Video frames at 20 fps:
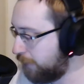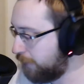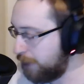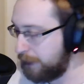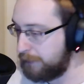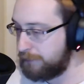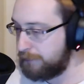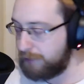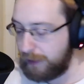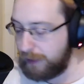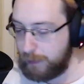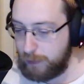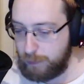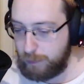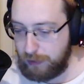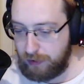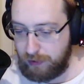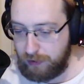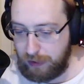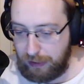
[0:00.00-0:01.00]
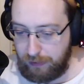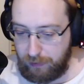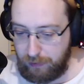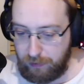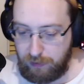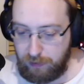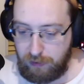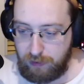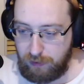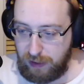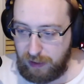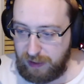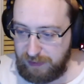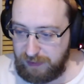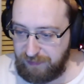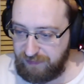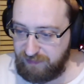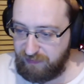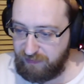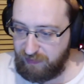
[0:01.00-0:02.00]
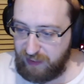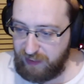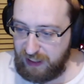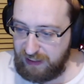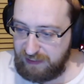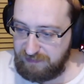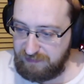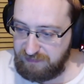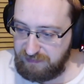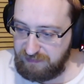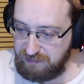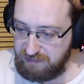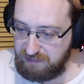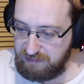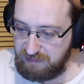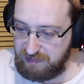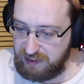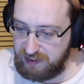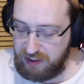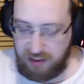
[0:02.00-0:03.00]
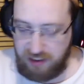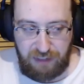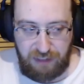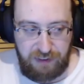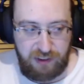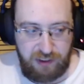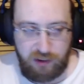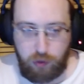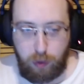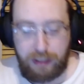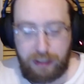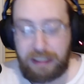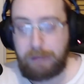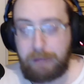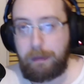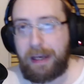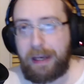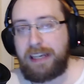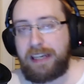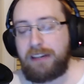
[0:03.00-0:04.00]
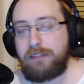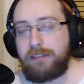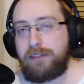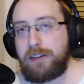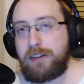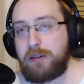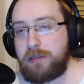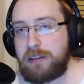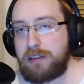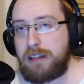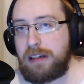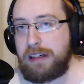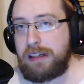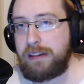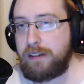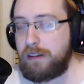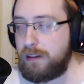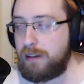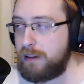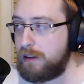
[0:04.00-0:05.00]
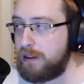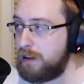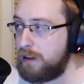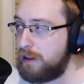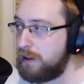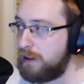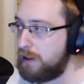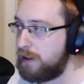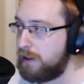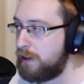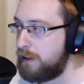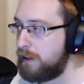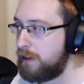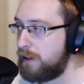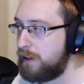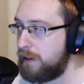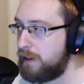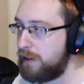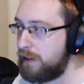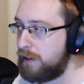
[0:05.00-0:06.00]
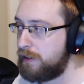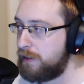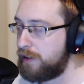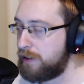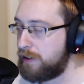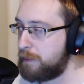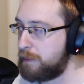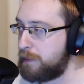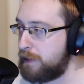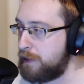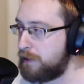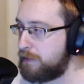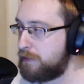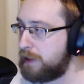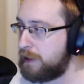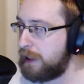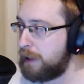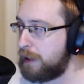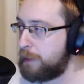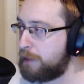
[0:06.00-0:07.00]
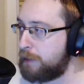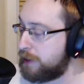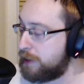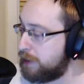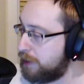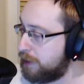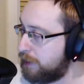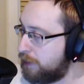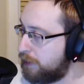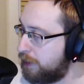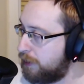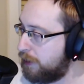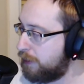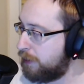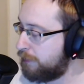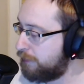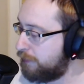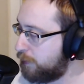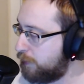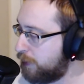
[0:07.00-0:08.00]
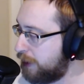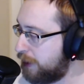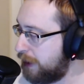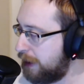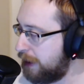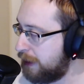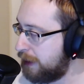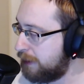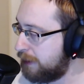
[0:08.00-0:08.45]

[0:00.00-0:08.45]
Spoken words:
frames per second, 720p. It feels like such a beautiful game. I wish I could see it in 4K.